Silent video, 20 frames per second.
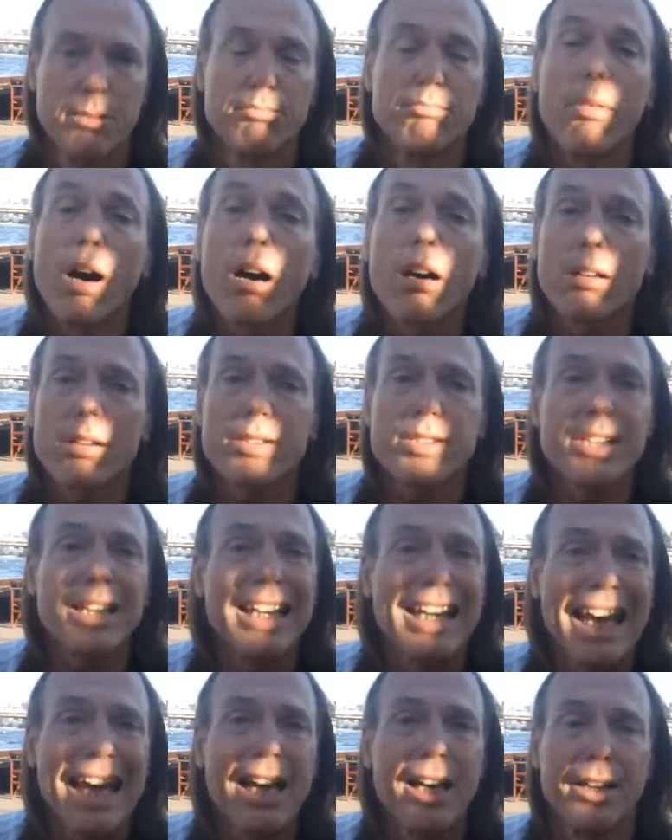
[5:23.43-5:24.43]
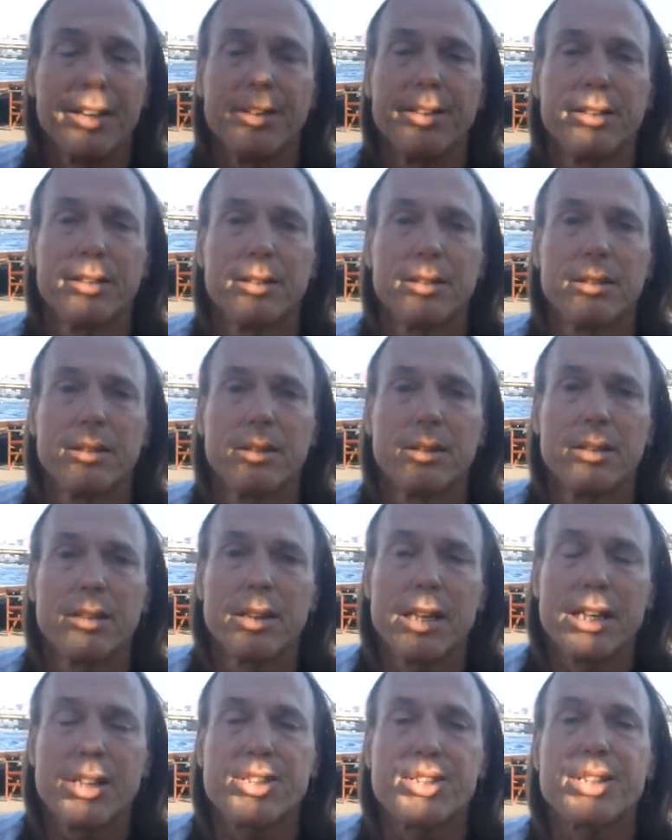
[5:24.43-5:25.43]
Mars, again,
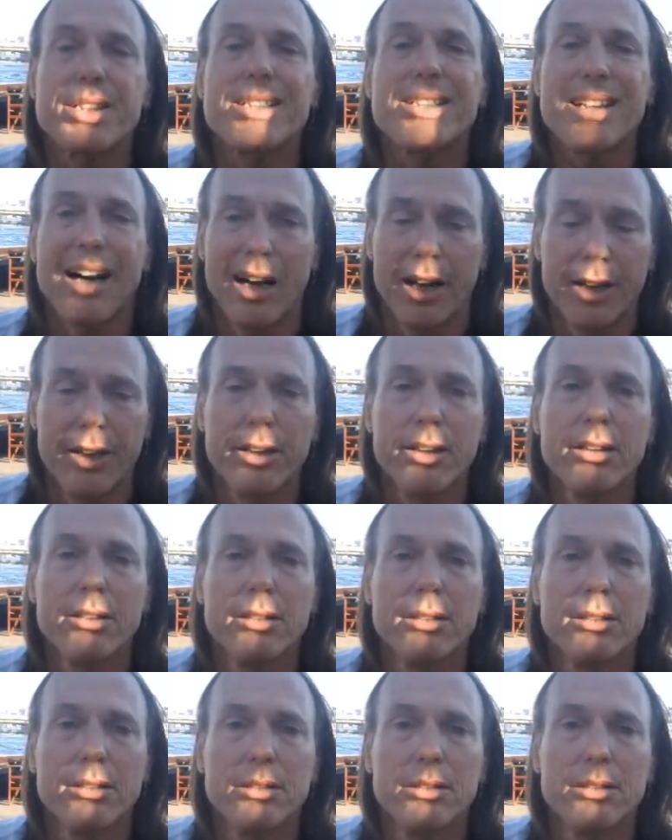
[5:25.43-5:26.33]
is desire.